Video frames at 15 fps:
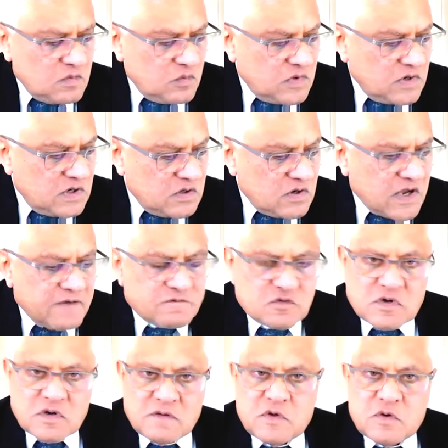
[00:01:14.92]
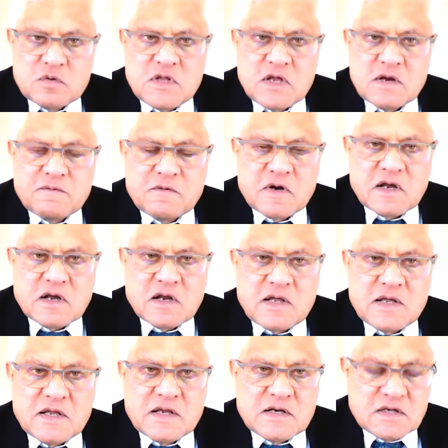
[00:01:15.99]
when you have to review that for a
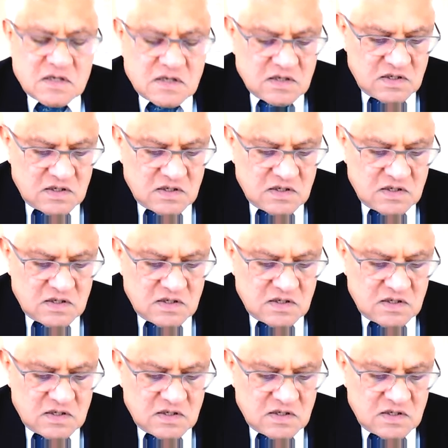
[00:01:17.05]
client,